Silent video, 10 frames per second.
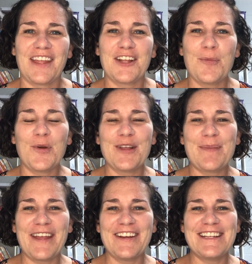Good morning,
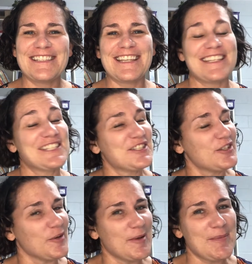parents. It's
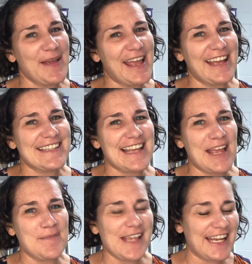sermon bag
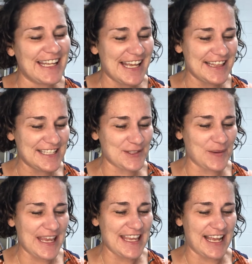time yet again this
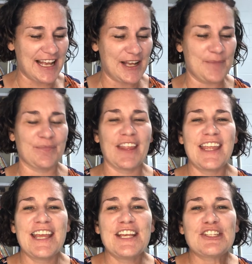week.
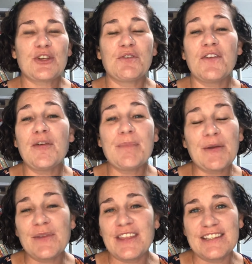So if you haven't
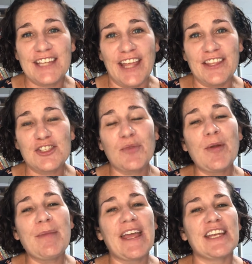been with us yet, the
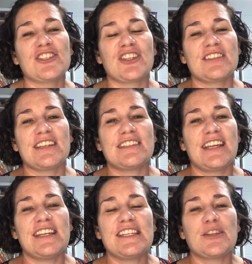sermon bag is just
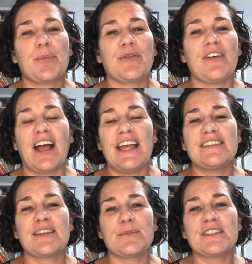intended to
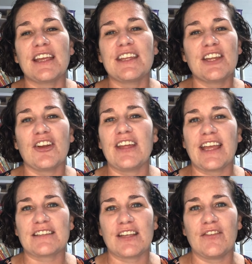provide some secondary
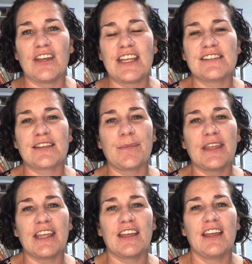activities,
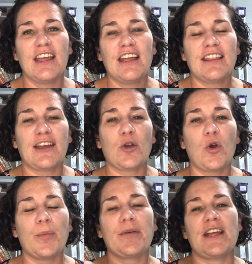something that
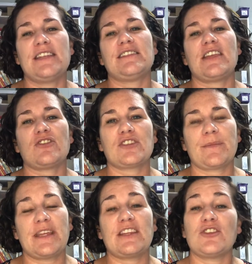incorporates either
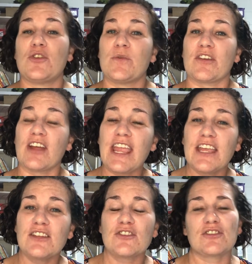something to do with their
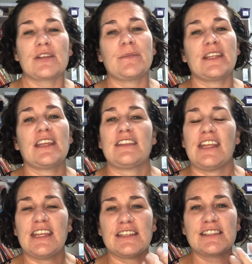hands or something that
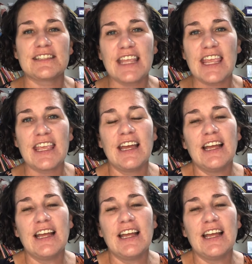they can see.